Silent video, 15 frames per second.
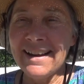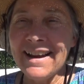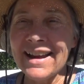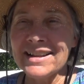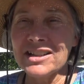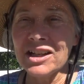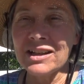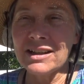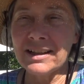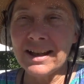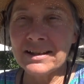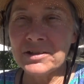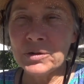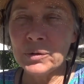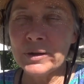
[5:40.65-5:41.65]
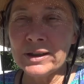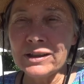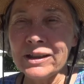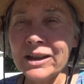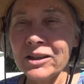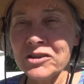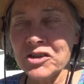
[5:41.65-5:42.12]
and, and doing
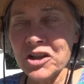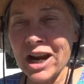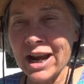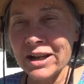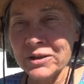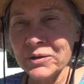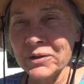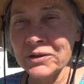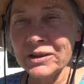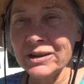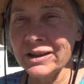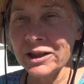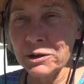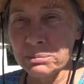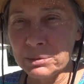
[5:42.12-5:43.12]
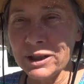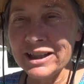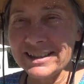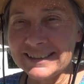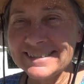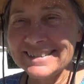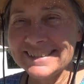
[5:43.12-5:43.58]
clair chatter on the clair
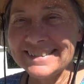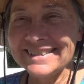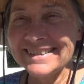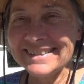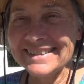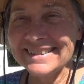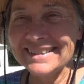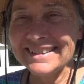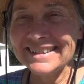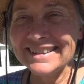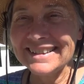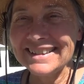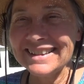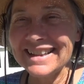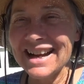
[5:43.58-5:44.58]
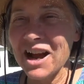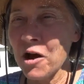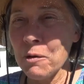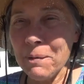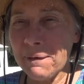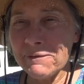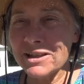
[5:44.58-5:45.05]
plane. I
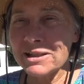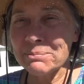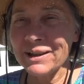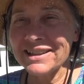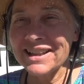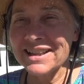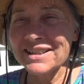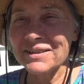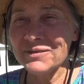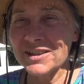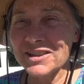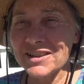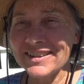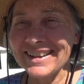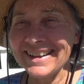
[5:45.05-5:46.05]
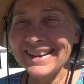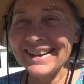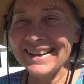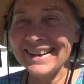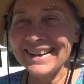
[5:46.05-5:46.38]
hope I've explained that sufficiently.